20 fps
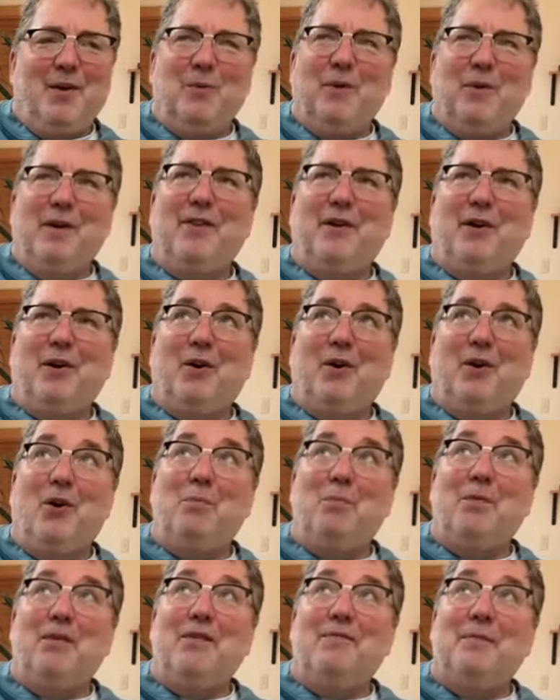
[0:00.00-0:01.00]
with the
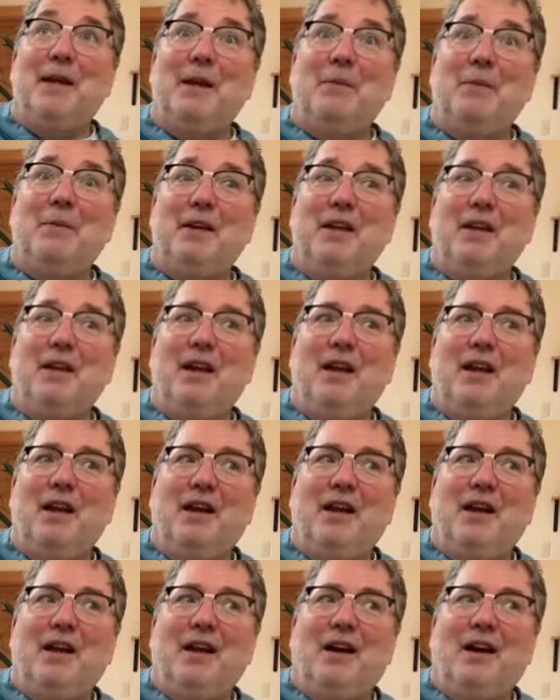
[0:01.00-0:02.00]
hope of maybe
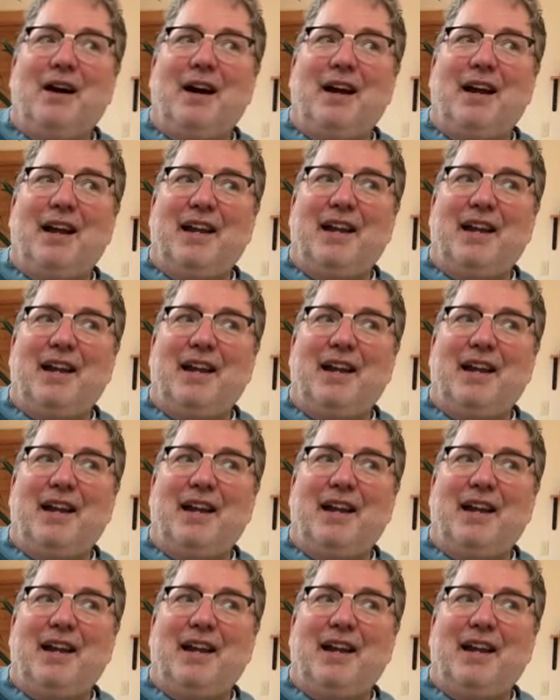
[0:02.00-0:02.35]
I